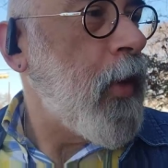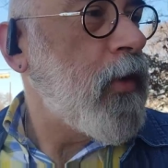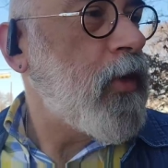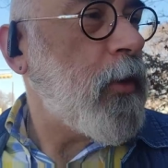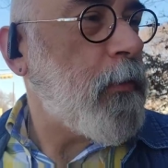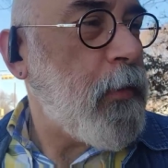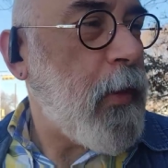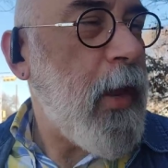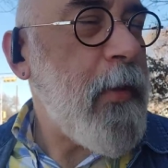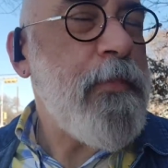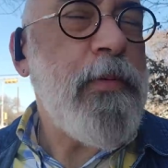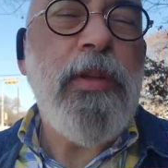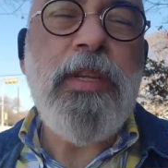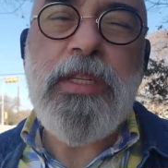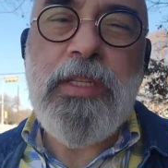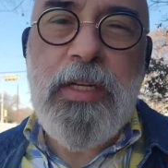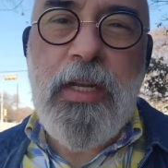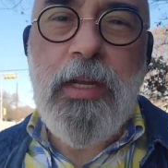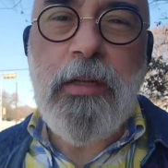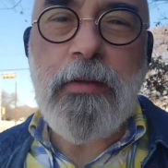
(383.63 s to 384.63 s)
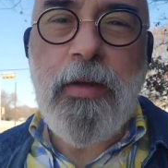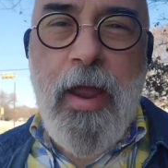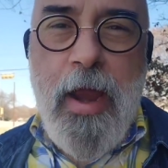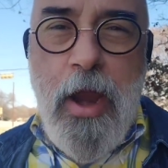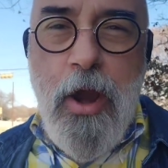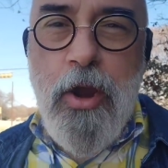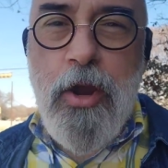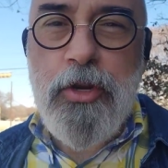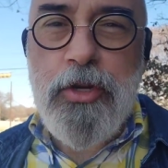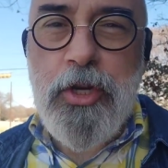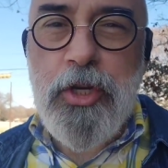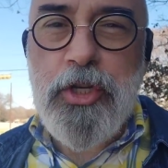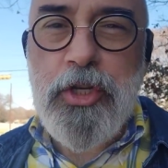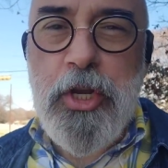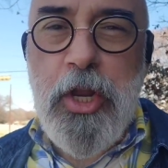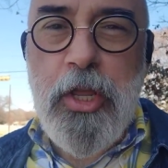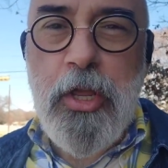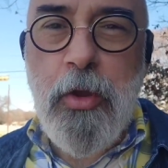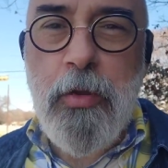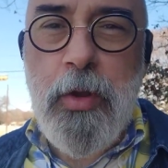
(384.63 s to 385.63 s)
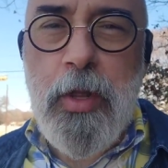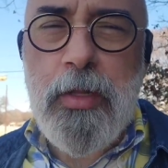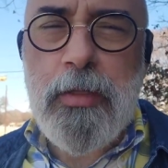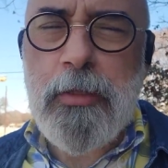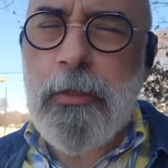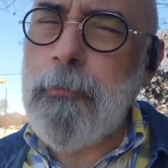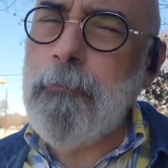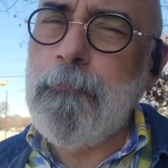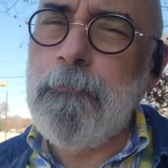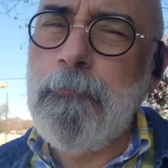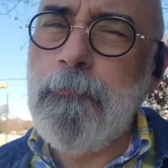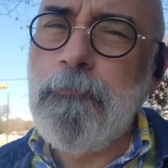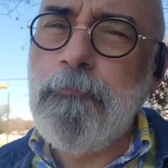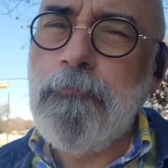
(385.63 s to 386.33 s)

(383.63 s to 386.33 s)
Do people steal air conditioning units?